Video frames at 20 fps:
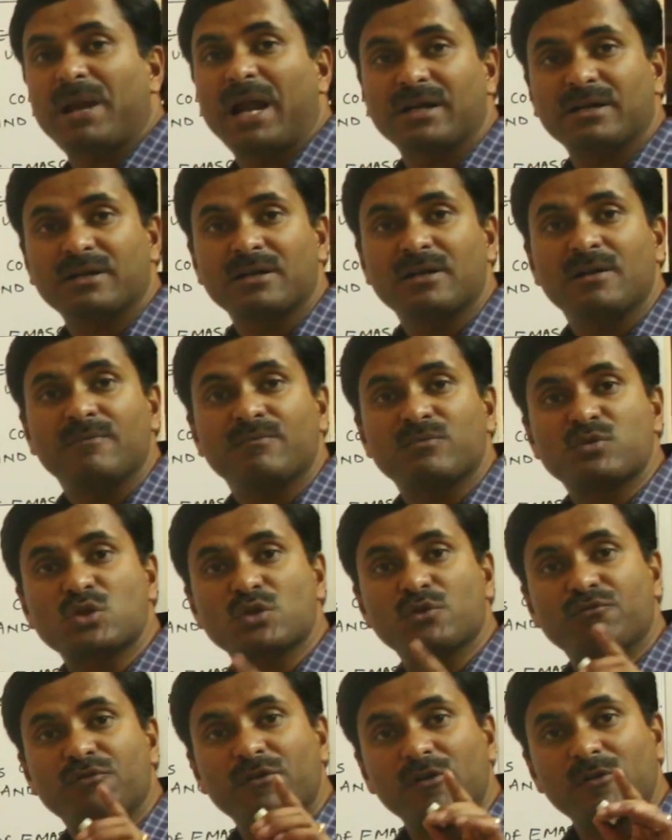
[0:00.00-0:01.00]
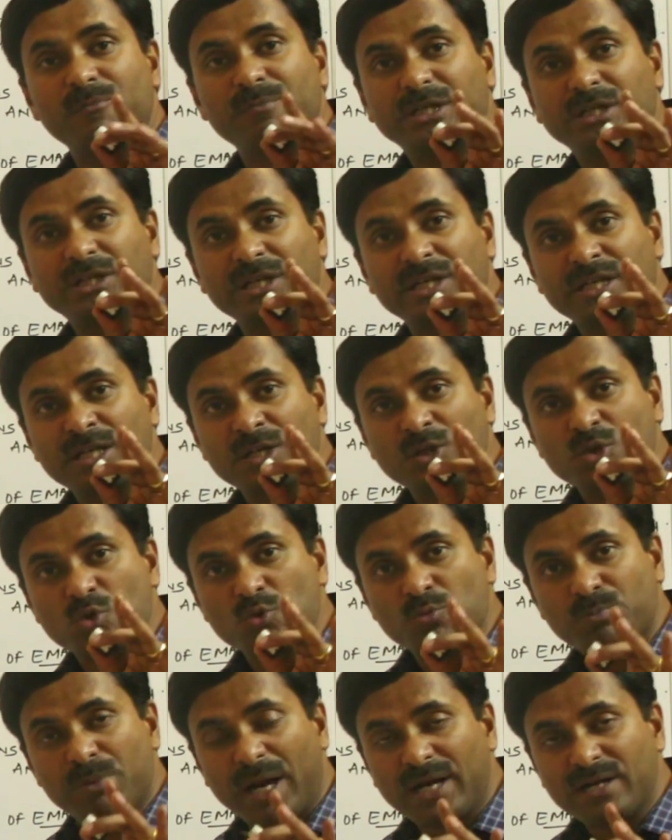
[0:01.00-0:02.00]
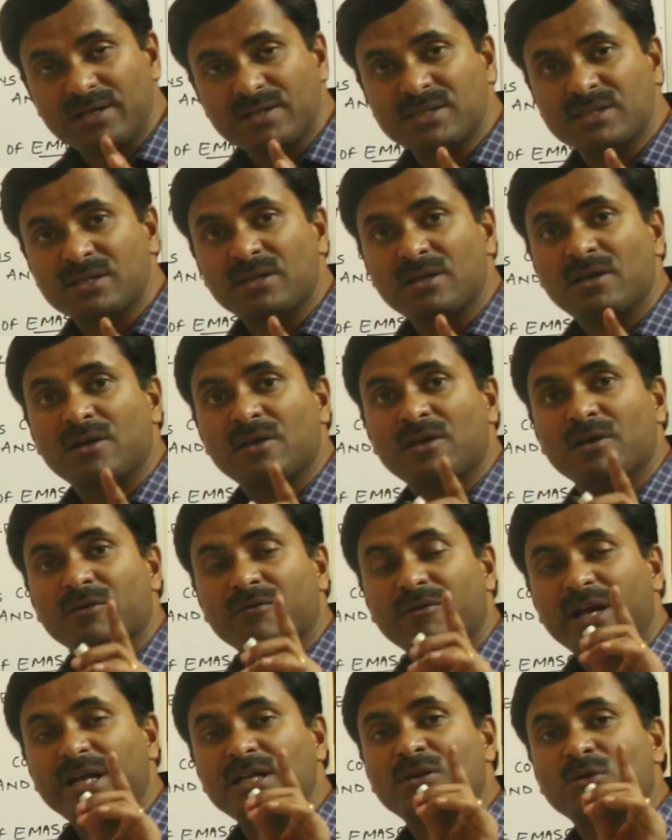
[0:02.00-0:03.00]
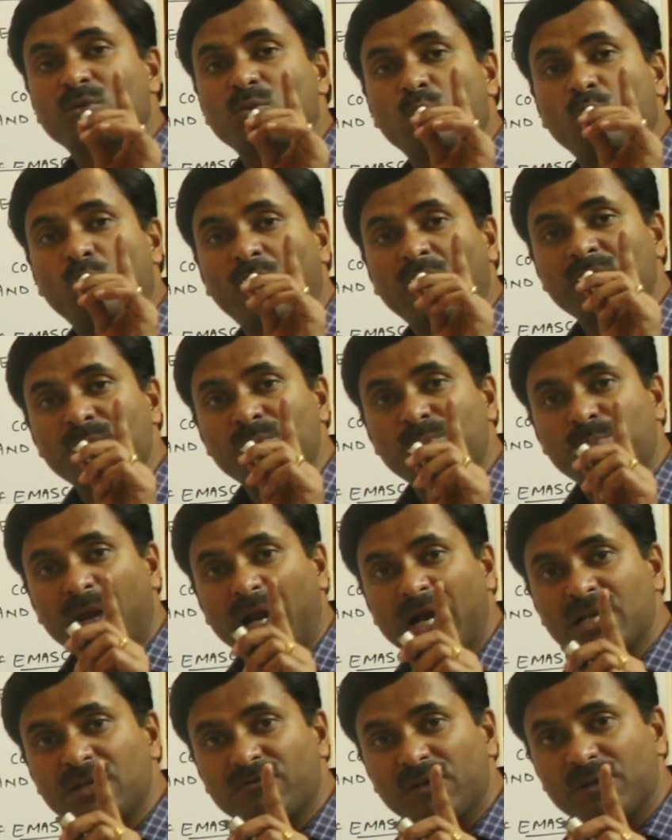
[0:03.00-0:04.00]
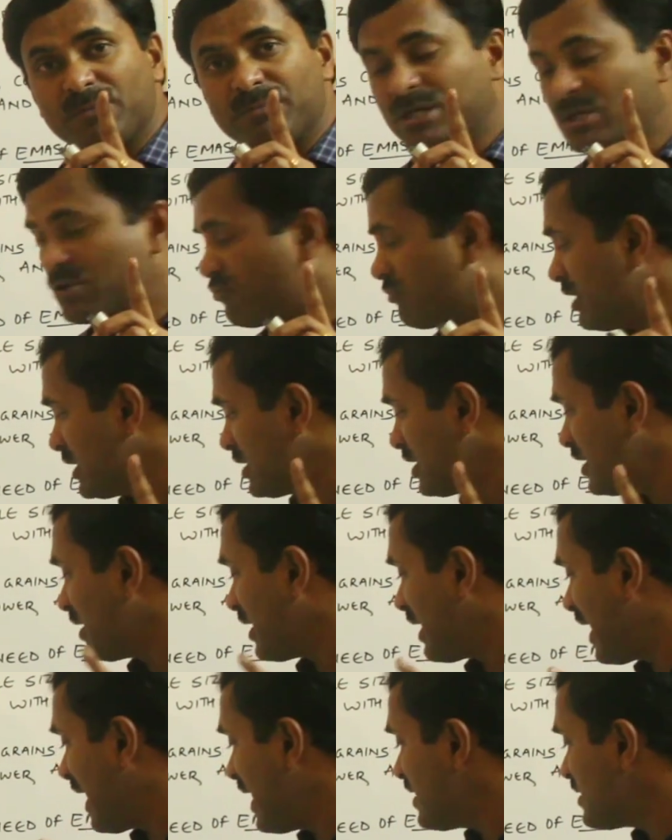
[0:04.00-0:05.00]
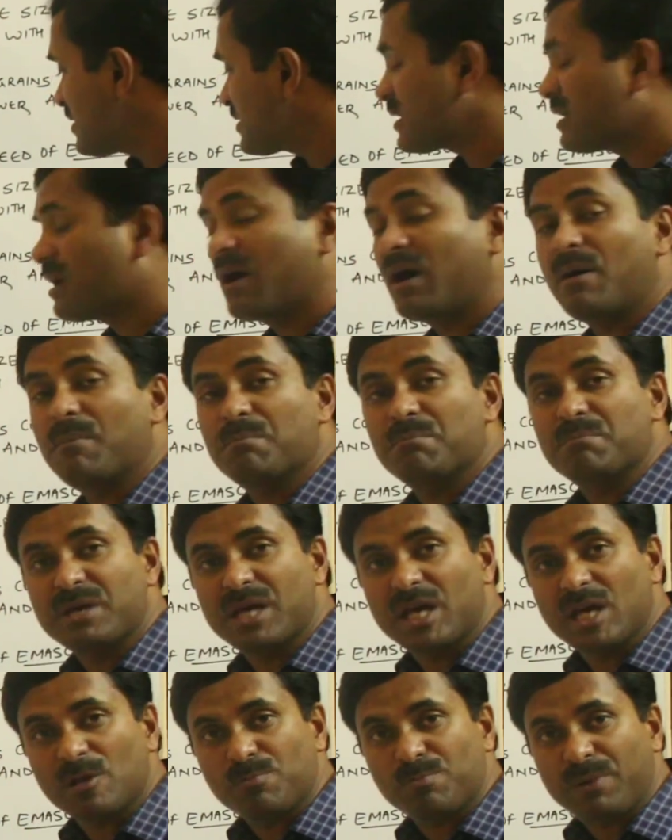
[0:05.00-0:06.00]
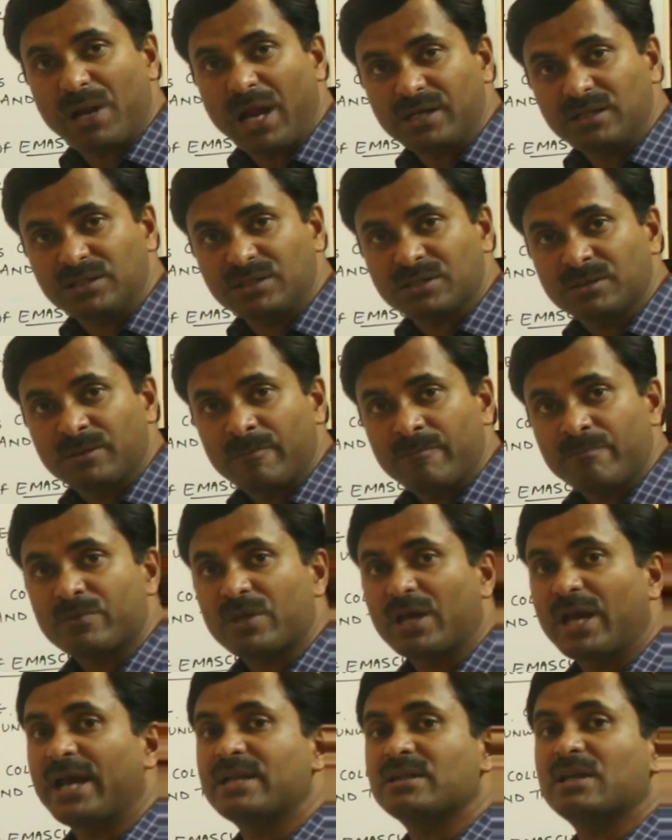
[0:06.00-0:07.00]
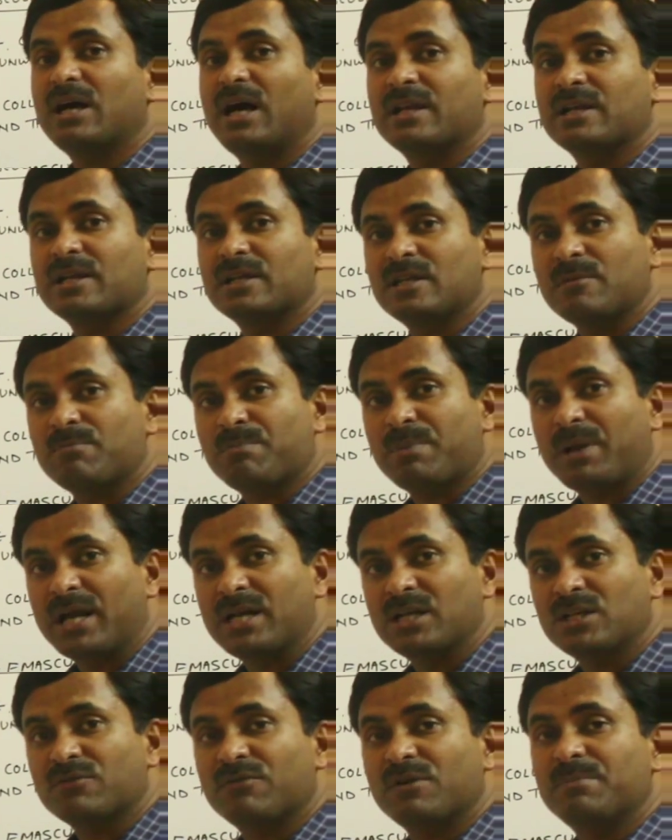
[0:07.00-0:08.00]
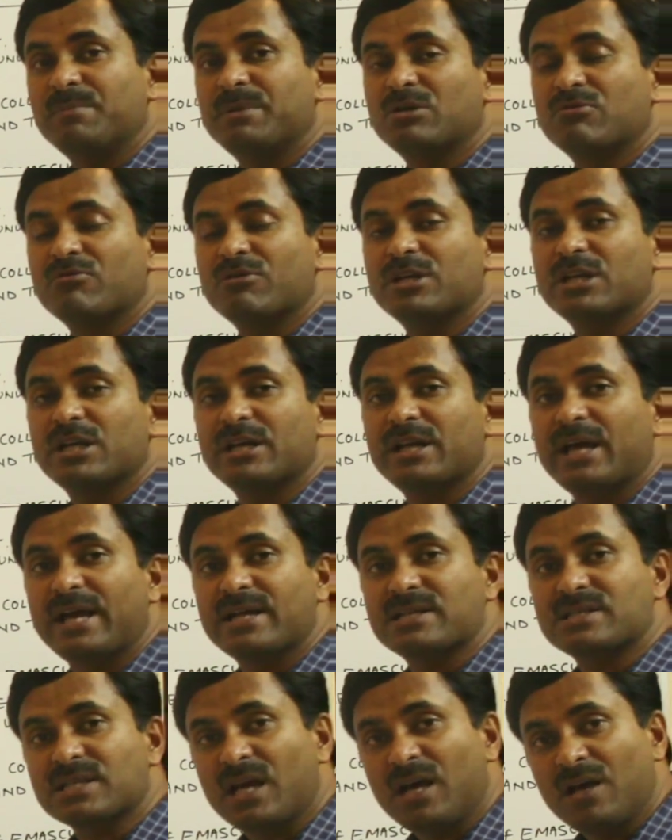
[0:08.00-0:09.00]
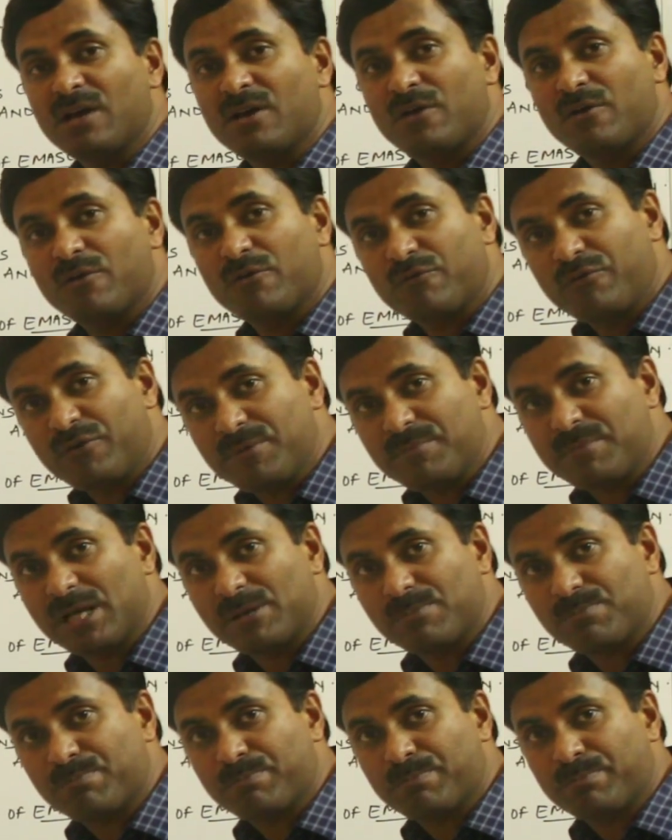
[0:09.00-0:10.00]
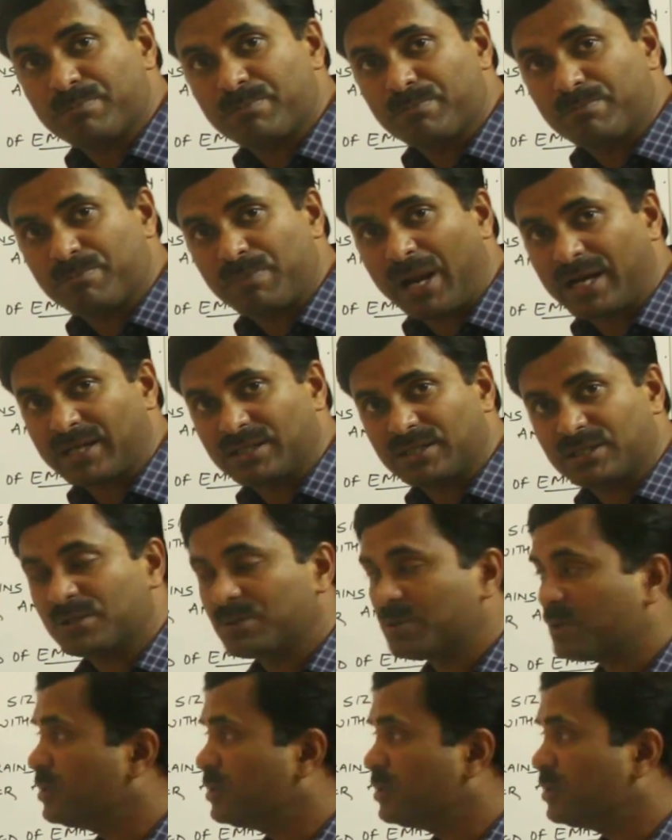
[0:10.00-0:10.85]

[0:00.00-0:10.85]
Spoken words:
plant. So we will be taking two plants, right? One plant will be treated as a male plant and the another plant will be treated as a female plant.